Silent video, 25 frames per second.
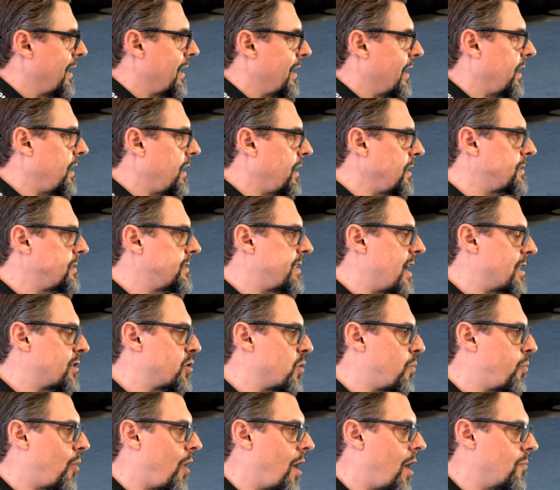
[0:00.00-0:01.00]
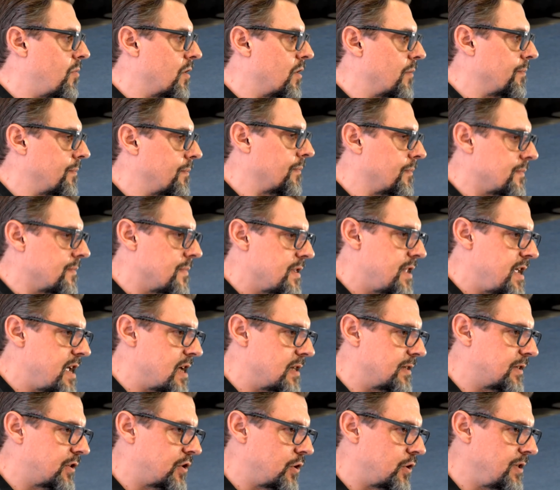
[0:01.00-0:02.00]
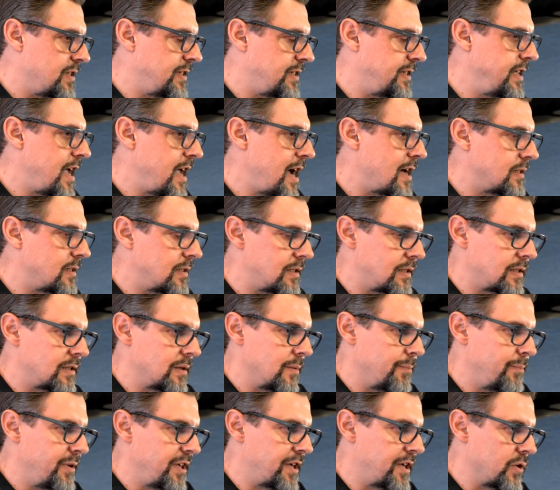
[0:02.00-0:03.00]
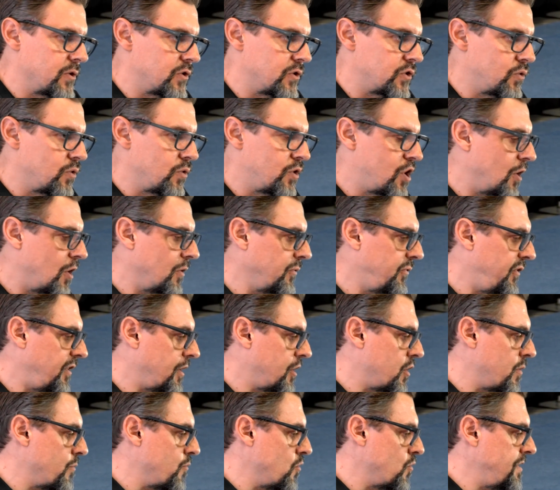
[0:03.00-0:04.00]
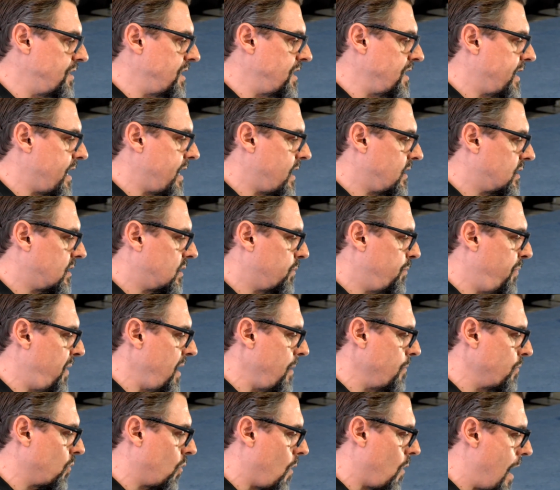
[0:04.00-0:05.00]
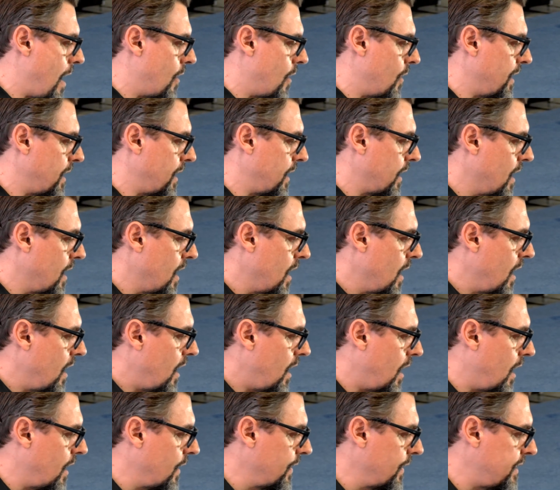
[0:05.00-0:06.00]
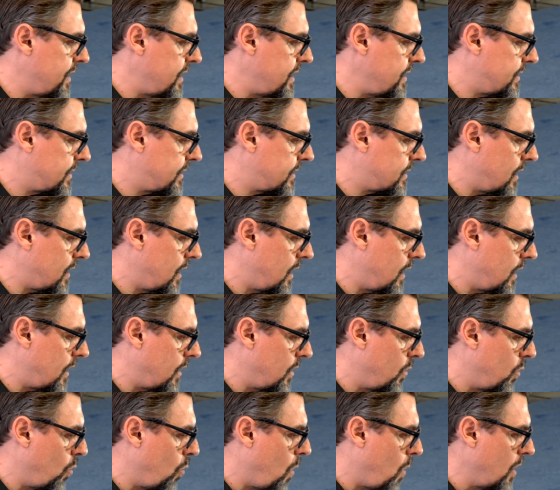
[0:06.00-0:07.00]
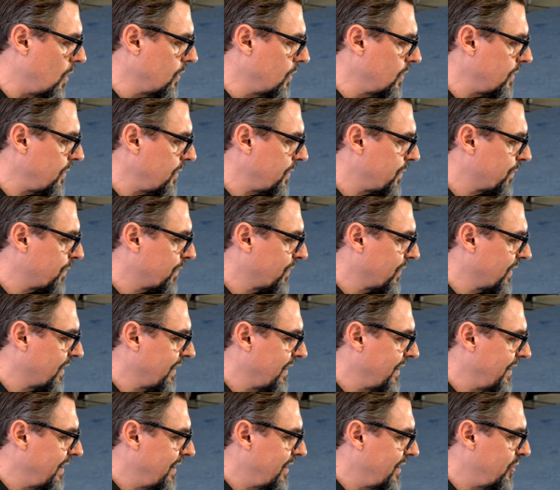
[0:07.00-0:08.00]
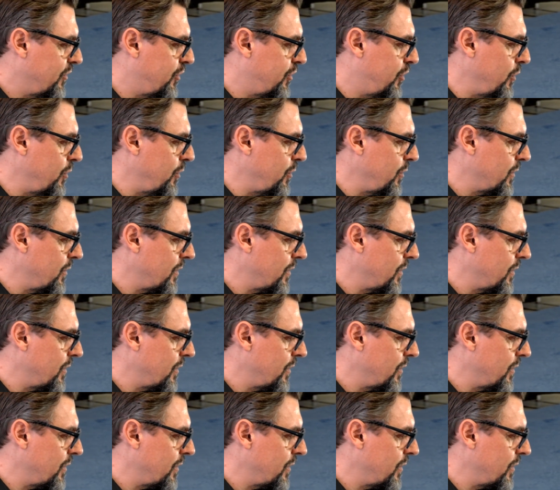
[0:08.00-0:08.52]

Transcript: Is that a problem? The answer is yes, because to configure multicast PIM wiring on this 1, 2,